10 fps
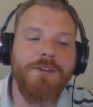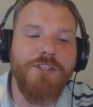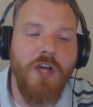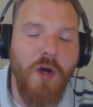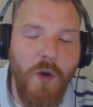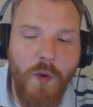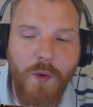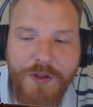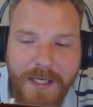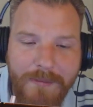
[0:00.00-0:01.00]
Joel. Well,
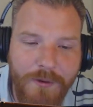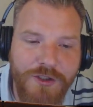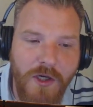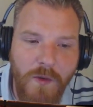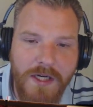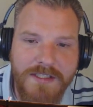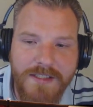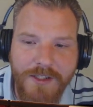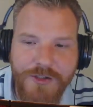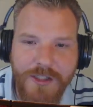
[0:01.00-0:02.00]
think about when Joel walks
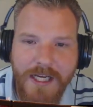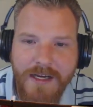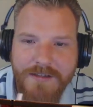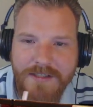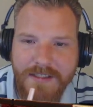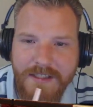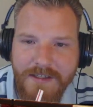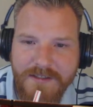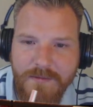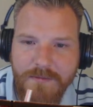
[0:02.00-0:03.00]
in that jury house and
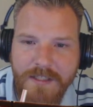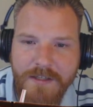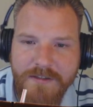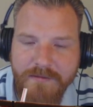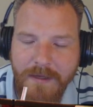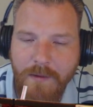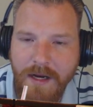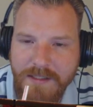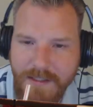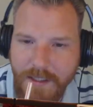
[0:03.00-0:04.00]
tells everybody why
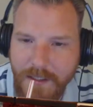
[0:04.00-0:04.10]
he's there.